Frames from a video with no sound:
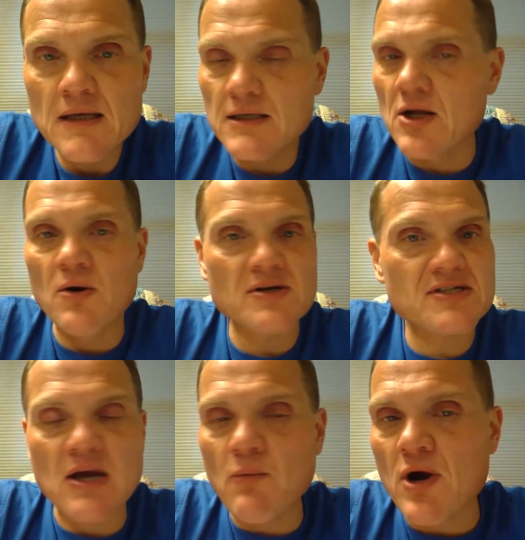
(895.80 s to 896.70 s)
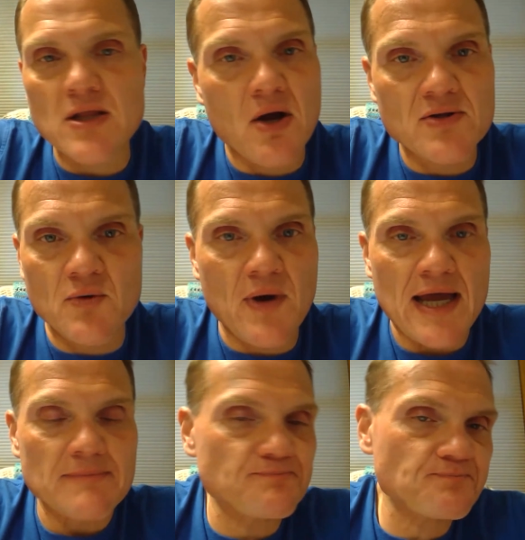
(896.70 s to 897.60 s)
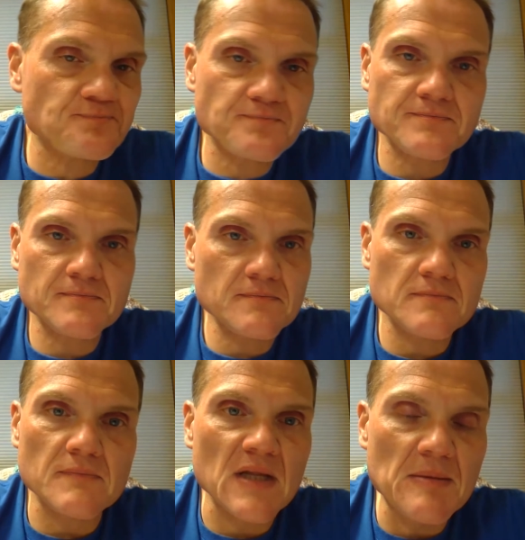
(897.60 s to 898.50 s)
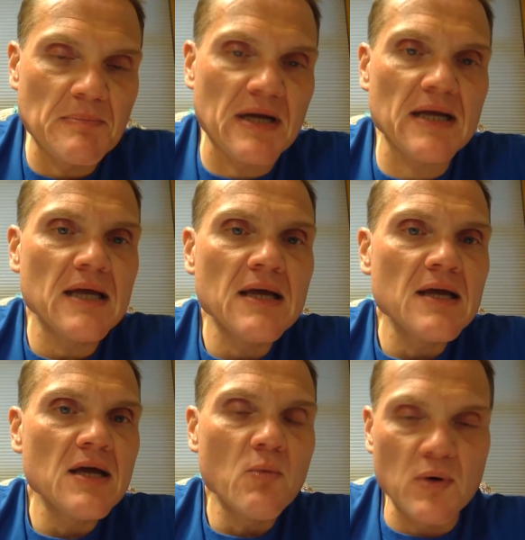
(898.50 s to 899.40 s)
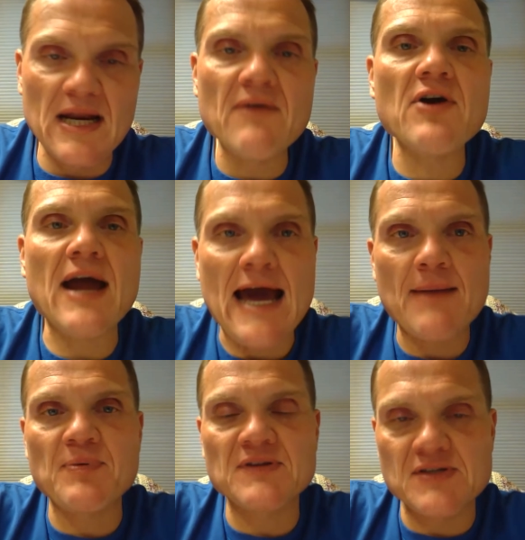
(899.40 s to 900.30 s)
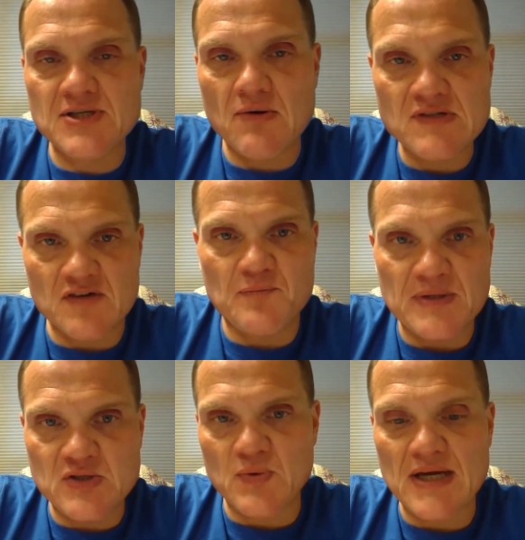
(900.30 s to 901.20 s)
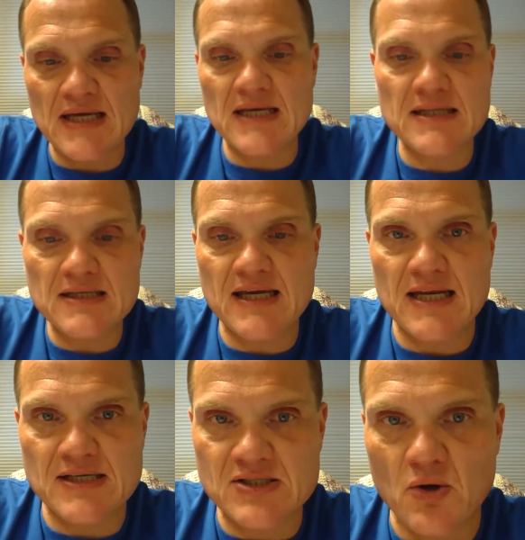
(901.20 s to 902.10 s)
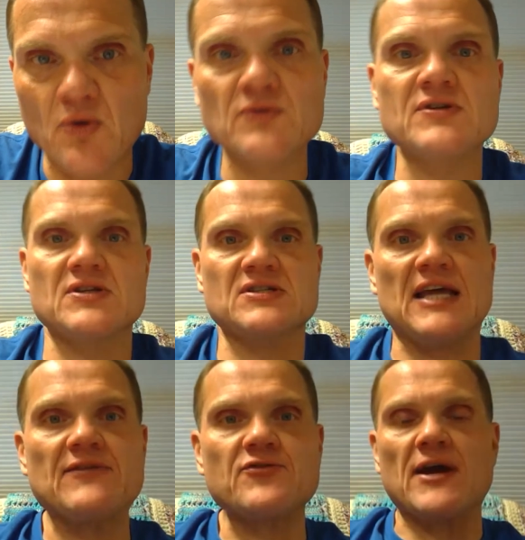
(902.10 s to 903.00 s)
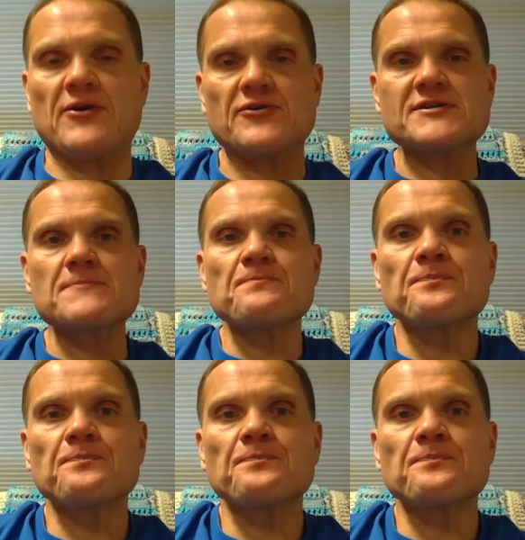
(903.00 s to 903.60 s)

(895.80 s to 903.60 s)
or somewhere along the way. But whatever happened to Joseph between getting sold to the slave traders